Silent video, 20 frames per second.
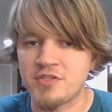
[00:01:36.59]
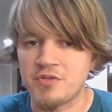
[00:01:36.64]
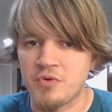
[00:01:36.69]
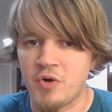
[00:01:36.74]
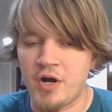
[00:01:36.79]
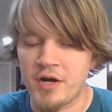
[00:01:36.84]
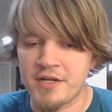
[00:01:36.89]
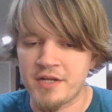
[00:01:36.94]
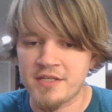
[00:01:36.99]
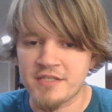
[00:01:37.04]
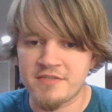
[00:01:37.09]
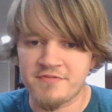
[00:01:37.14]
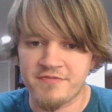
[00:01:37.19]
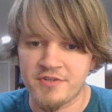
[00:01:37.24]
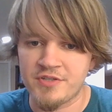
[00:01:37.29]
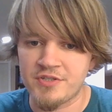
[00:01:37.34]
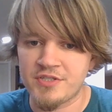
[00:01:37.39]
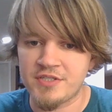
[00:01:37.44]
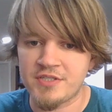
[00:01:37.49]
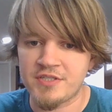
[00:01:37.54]
to August
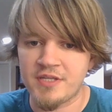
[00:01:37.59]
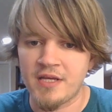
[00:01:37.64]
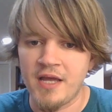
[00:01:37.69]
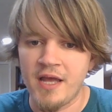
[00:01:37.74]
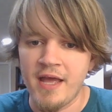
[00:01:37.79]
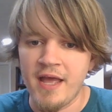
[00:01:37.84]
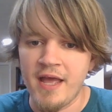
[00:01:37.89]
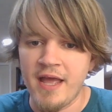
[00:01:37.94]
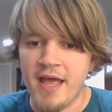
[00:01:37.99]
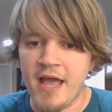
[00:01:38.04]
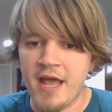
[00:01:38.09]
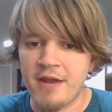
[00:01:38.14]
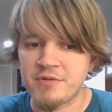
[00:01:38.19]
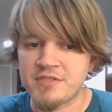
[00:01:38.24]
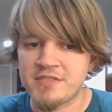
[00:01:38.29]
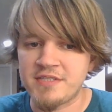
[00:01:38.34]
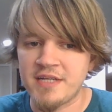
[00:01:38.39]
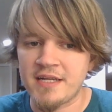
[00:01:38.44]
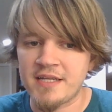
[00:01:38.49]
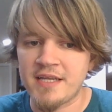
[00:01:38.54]
1st and
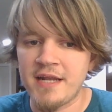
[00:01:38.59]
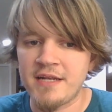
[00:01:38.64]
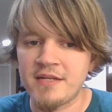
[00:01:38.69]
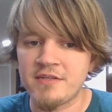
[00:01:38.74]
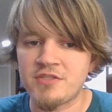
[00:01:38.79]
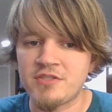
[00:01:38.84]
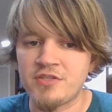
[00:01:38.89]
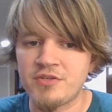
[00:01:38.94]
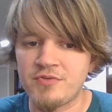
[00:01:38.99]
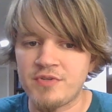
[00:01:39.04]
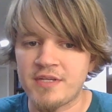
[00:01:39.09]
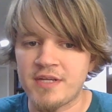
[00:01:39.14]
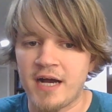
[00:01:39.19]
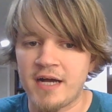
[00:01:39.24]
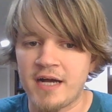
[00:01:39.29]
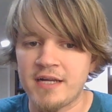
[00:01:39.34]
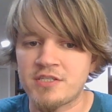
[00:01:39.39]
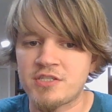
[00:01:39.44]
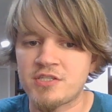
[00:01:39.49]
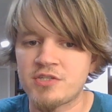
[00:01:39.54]
was dedicated to the
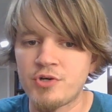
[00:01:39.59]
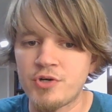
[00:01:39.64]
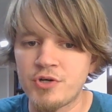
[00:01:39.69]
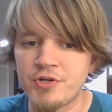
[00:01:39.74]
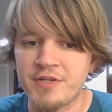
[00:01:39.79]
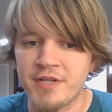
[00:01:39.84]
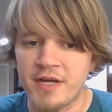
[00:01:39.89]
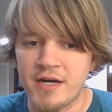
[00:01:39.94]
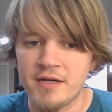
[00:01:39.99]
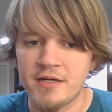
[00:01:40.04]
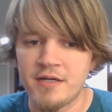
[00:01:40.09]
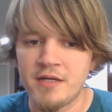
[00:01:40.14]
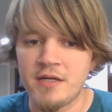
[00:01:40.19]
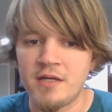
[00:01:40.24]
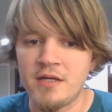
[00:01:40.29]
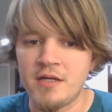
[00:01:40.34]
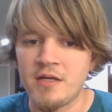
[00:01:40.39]
goddess Urda.